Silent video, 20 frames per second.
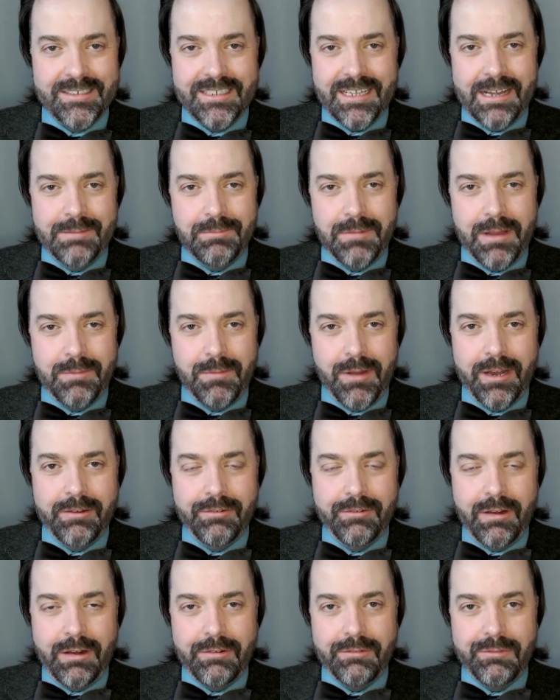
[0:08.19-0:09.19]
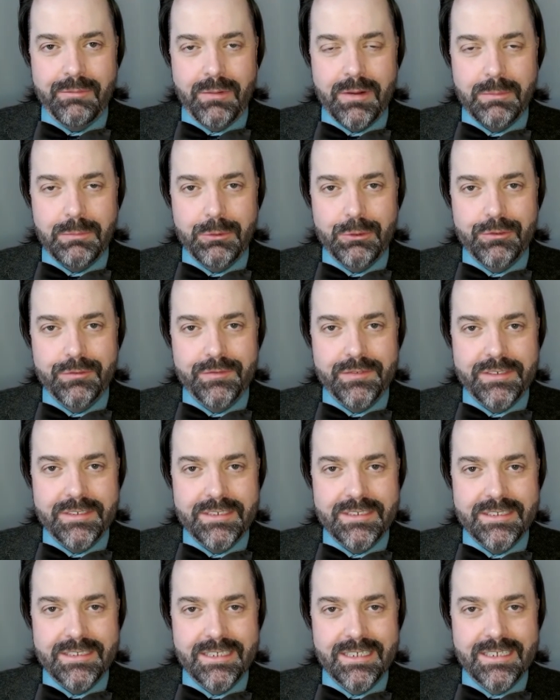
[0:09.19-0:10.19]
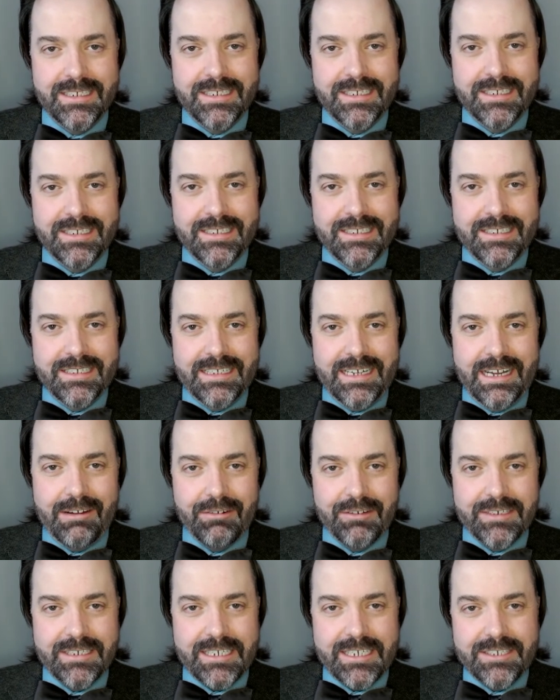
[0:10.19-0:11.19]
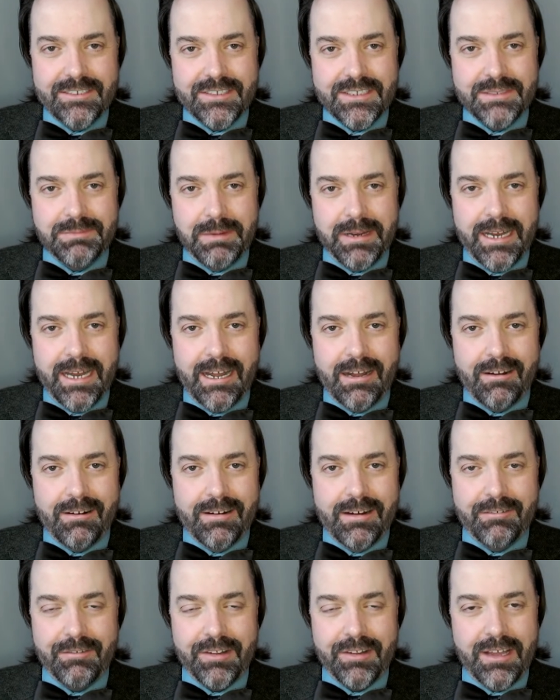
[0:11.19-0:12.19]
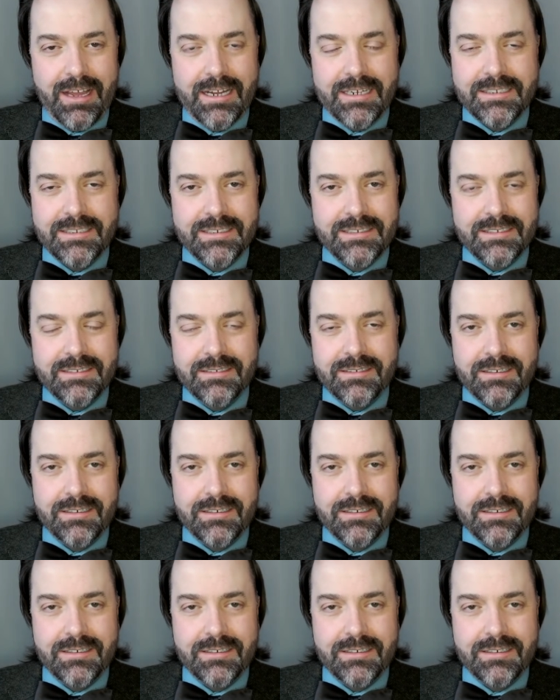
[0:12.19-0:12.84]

I'm not. I don't even want to move because how ridiculous my hair and every. I just. Ugh.